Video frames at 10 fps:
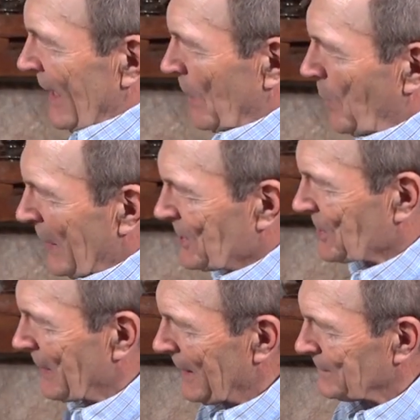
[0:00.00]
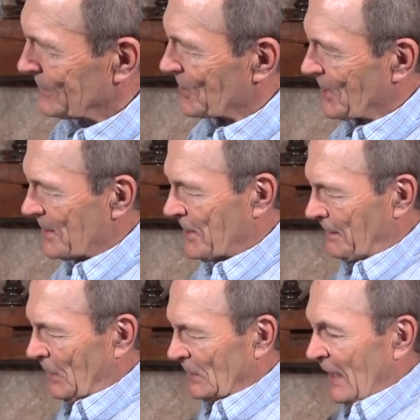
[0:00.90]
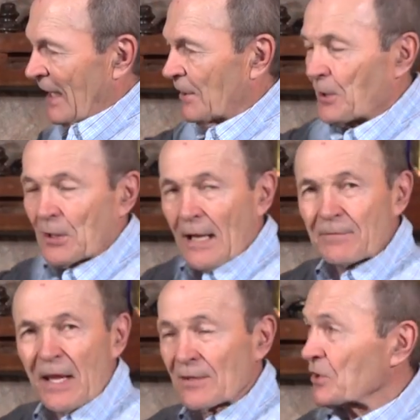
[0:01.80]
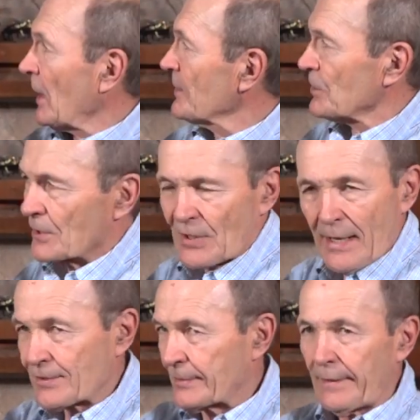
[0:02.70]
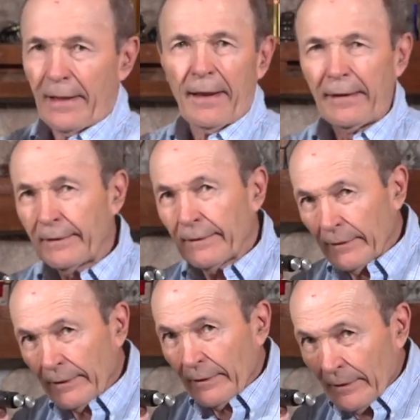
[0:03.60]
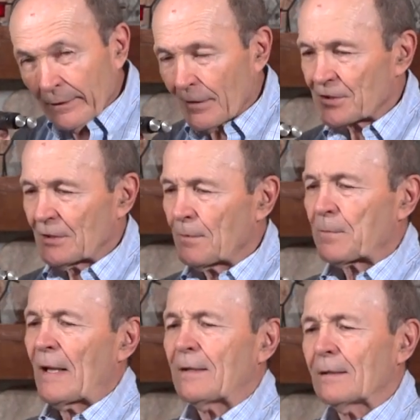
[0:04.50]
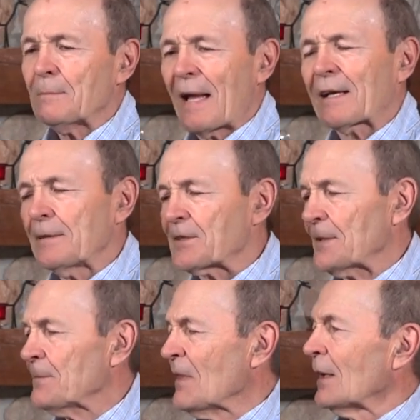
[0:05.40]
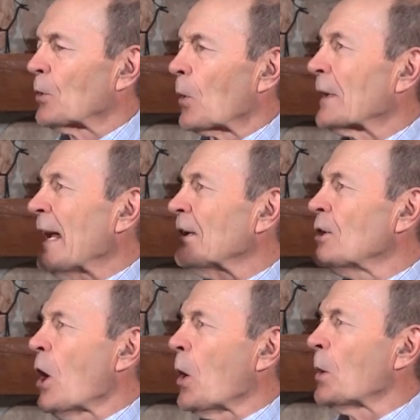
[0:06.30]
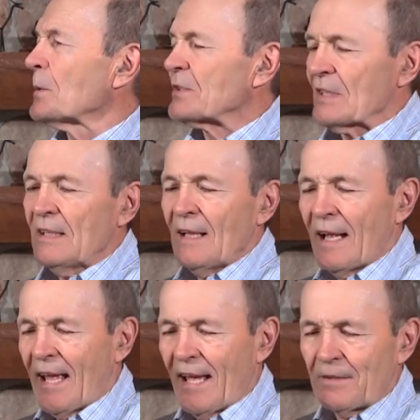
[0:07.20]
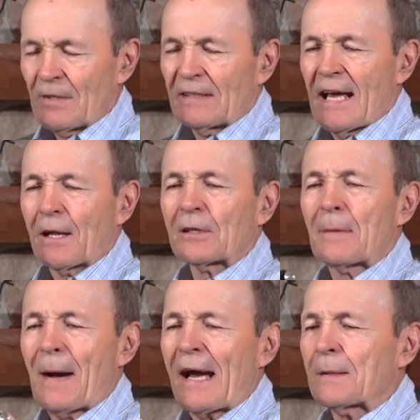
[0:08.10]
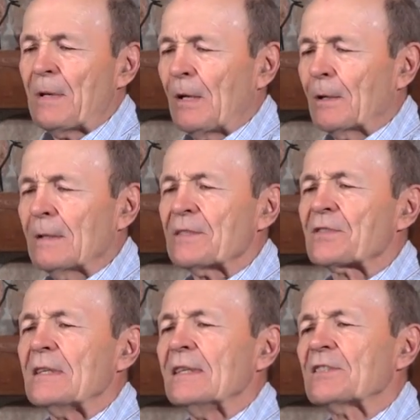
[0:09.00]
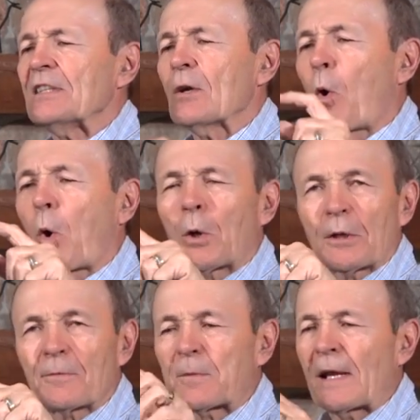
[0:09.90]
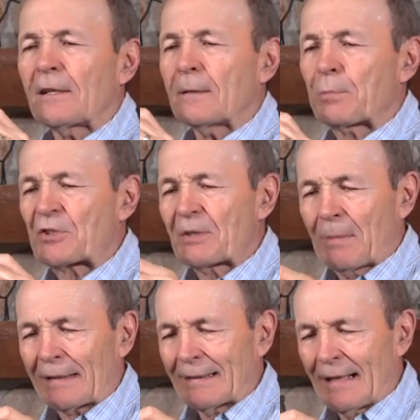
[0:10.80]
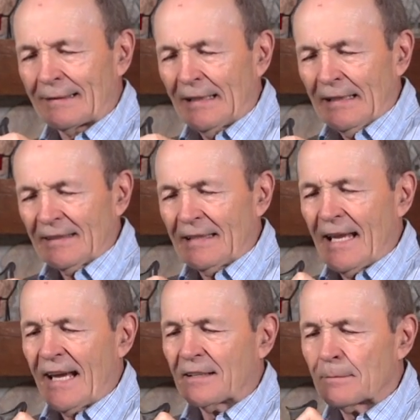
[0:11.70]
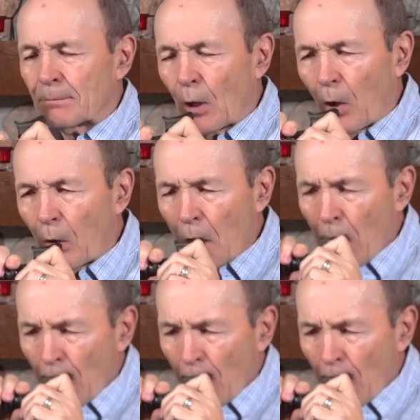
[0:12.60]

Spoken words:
and a waist strap, just that simple. On your left-hand side, just as today, there's an inflator mechanism, corrugated hose, and down at the bottom here is the oral inflator. You push a button on the end and blow,